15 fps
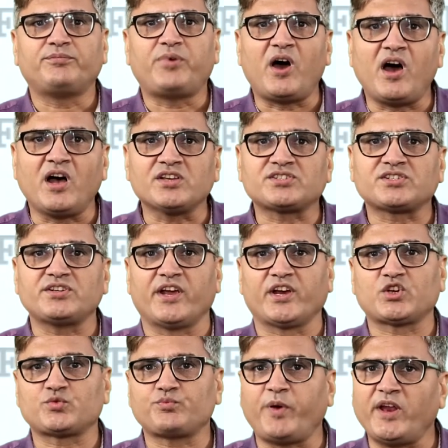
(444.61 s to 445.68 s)
fast
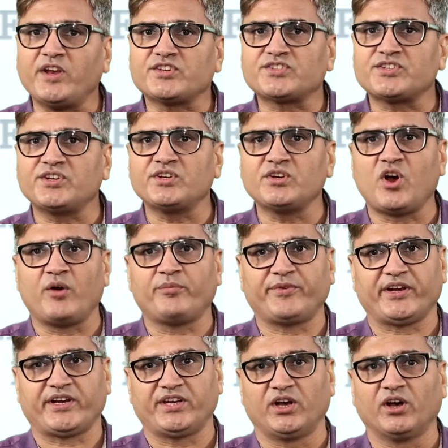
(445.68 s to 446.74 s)
expansion of
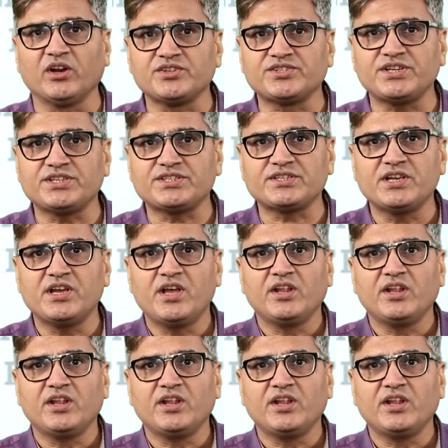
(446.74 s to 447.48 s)
technologies,